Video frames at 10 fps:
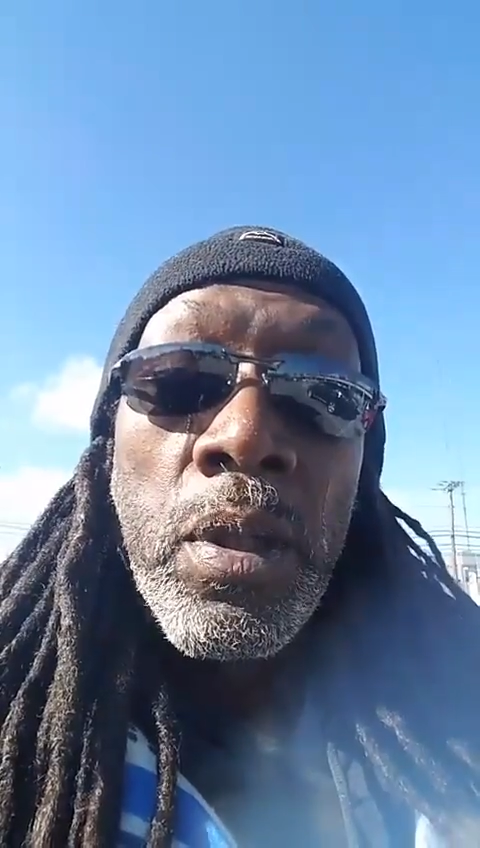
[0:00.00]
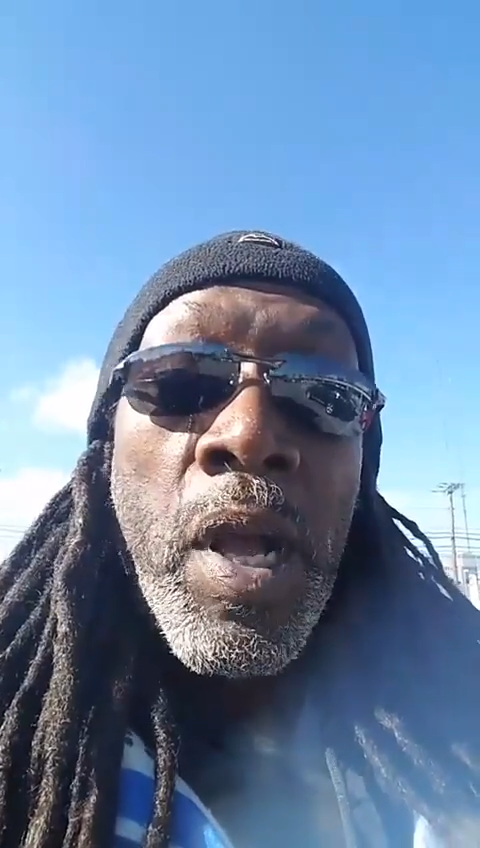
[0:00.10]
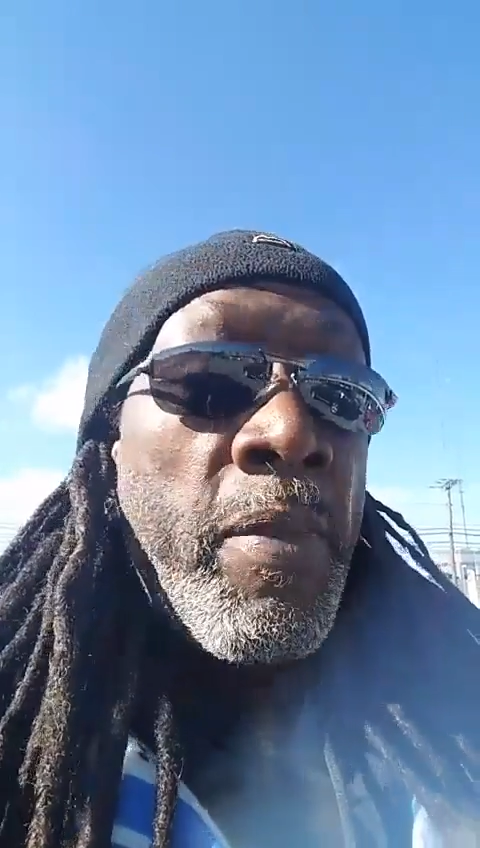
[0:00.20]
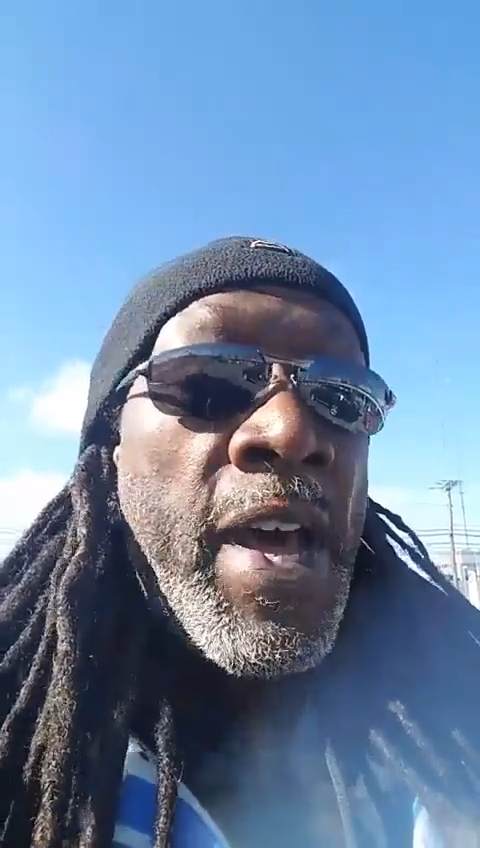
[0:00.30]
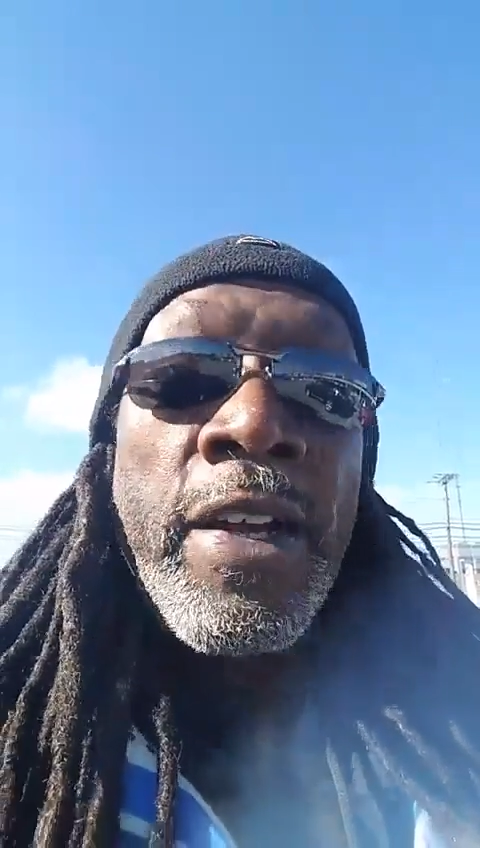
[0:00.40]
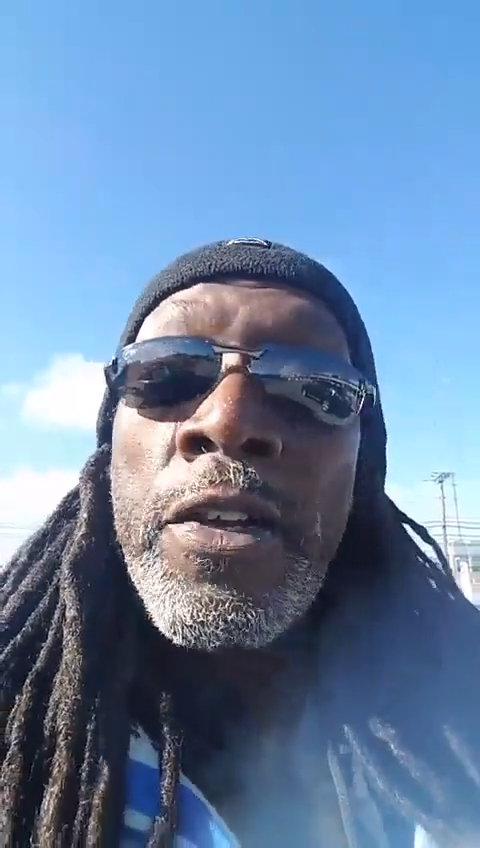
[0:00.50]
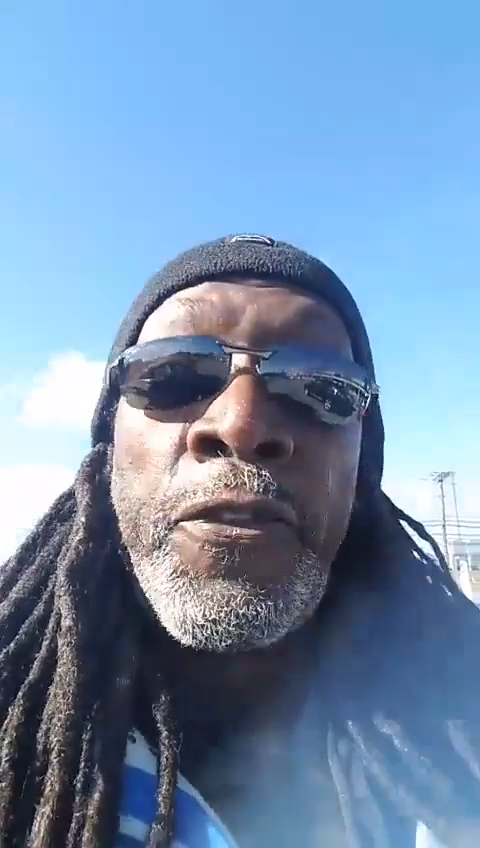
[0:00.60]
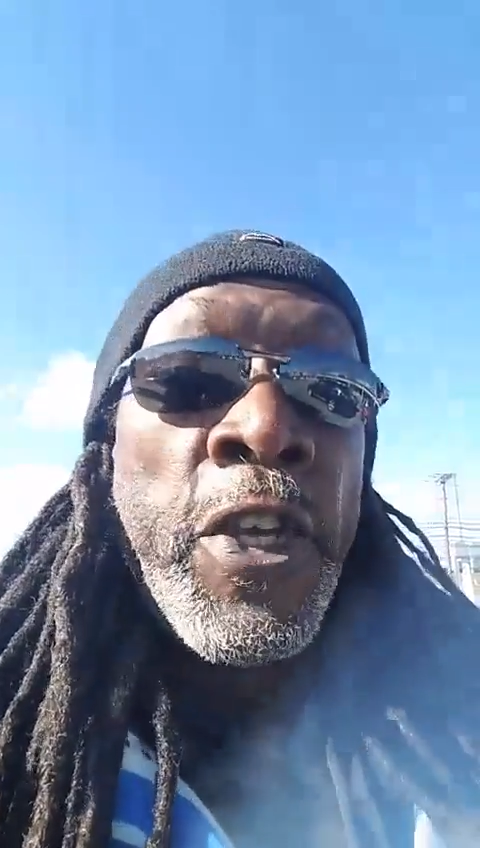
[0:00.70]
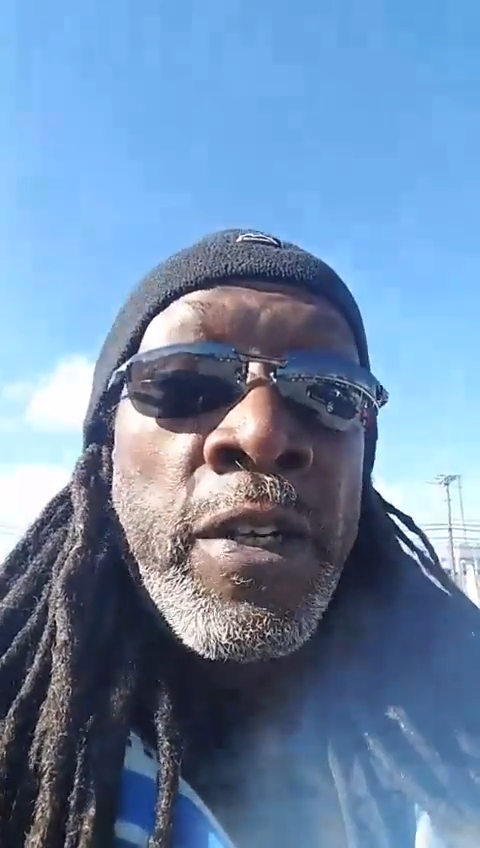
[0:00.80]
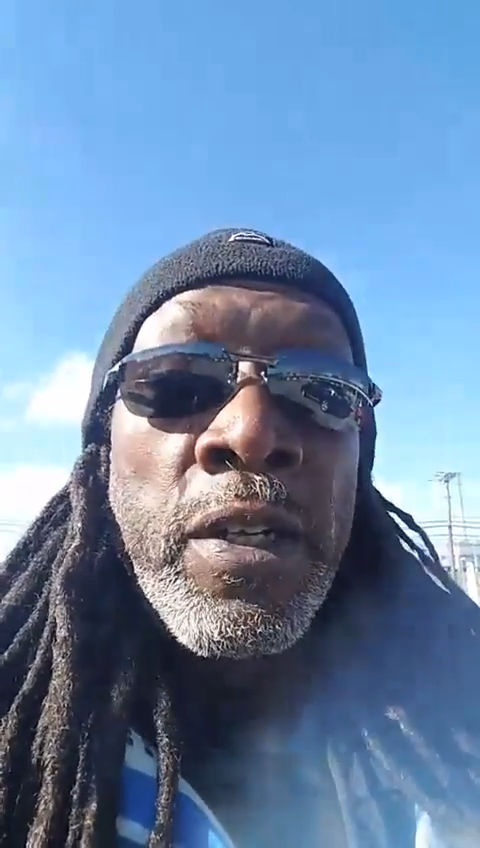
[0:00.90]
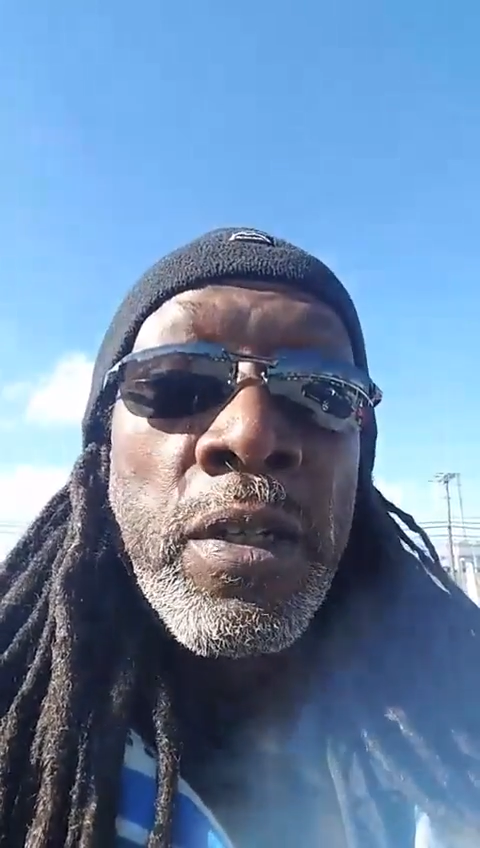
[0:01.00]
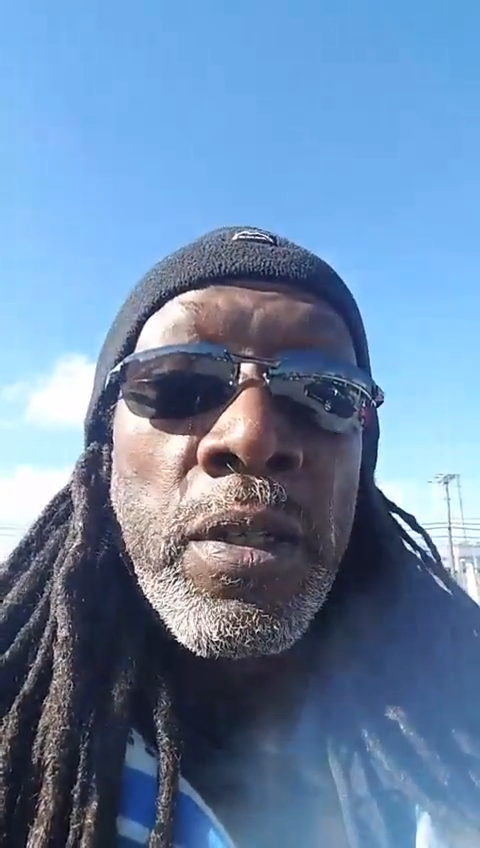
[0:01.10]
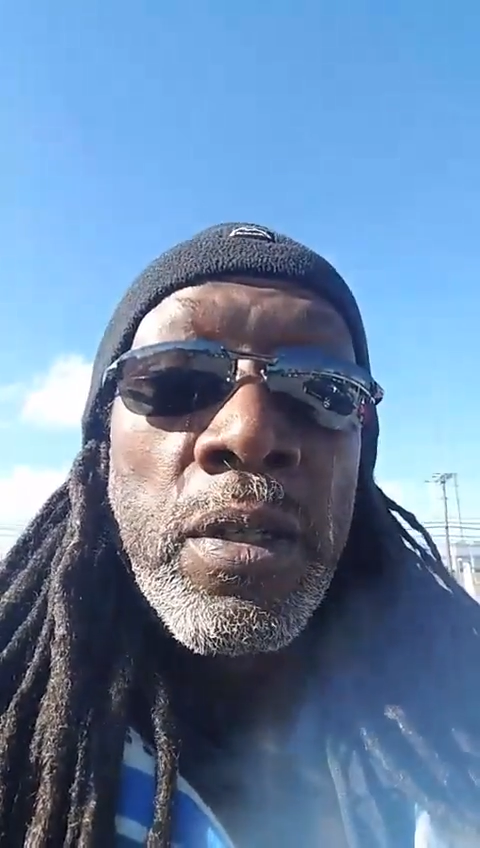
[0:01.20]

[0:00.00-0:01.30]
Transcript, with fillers: I'm not a defendant.